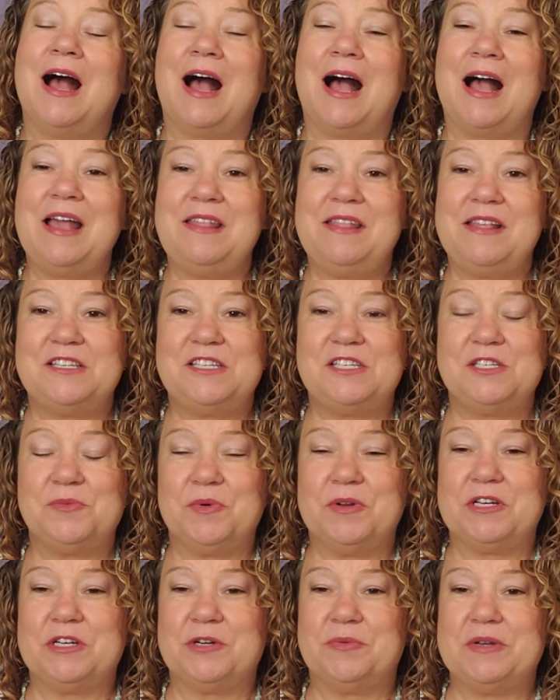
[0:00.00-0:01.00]
Hi, this is
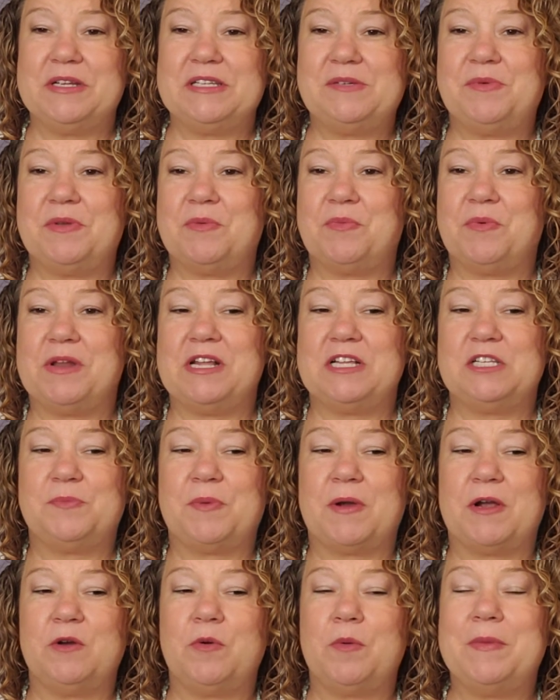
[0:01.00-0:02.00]
Ruth Theresa with One
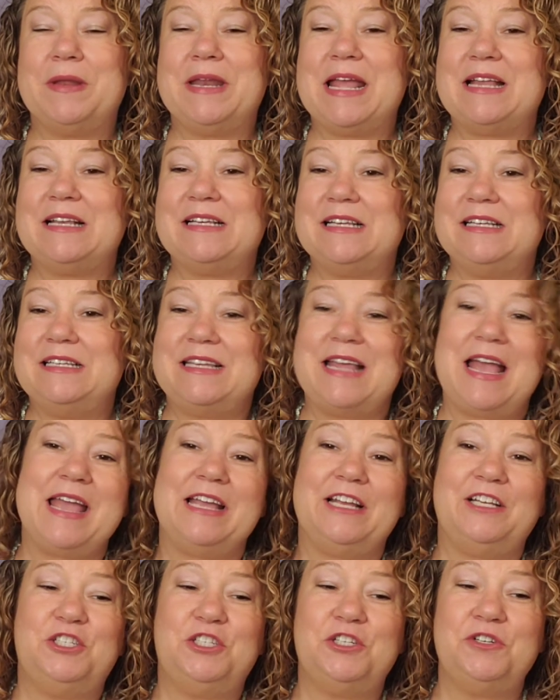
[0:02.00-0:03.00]
Inspiring Woman, and
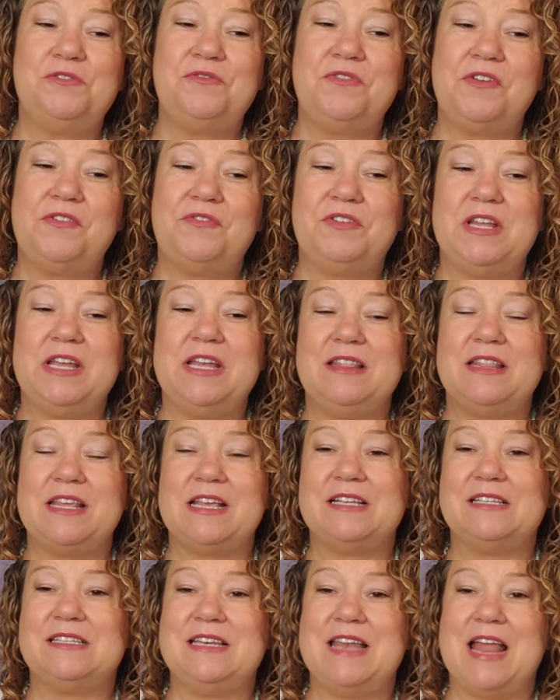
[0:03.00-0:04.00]
today, June 15th,
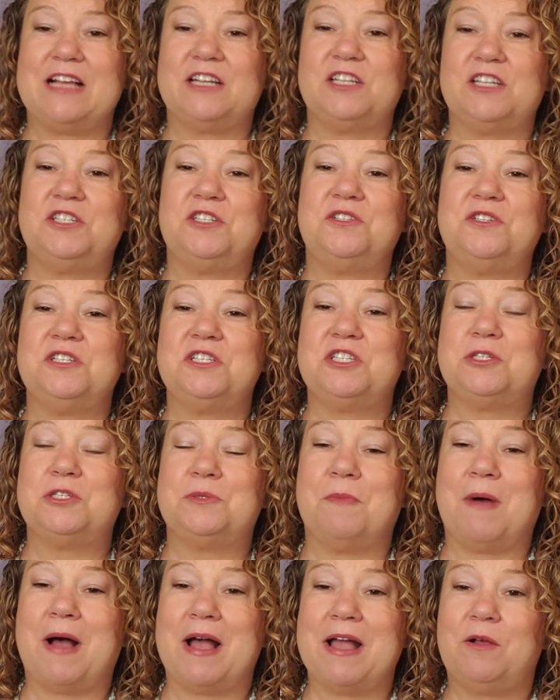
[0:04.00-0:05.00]
is National
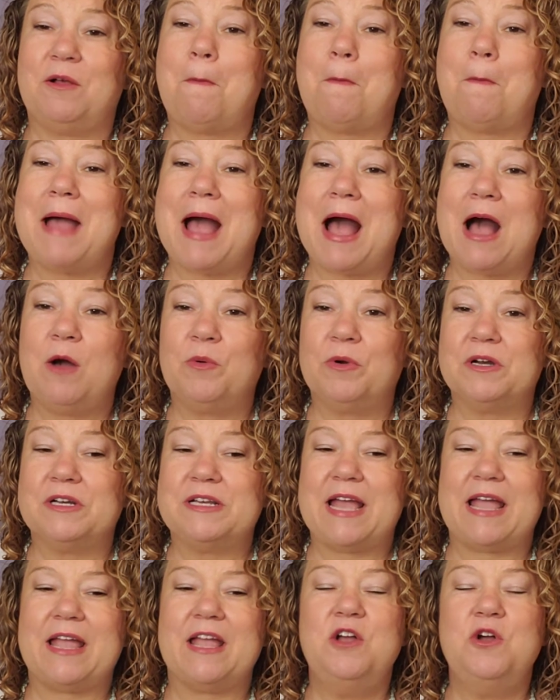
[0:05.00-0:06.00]
Smile Power
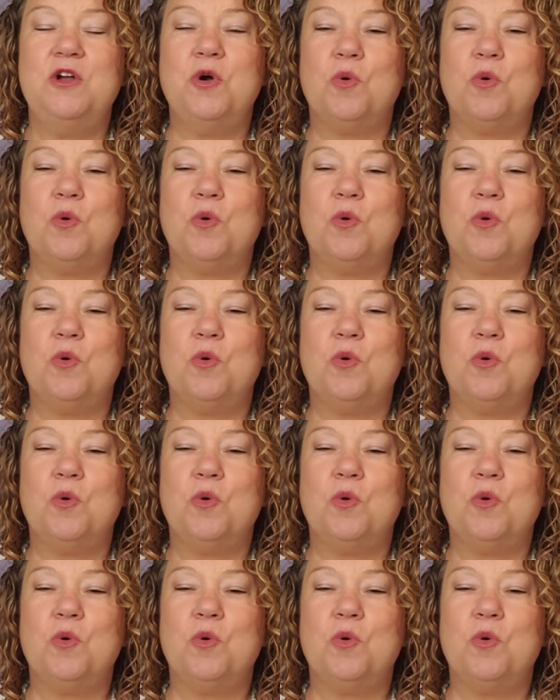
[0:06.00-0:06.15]
Day.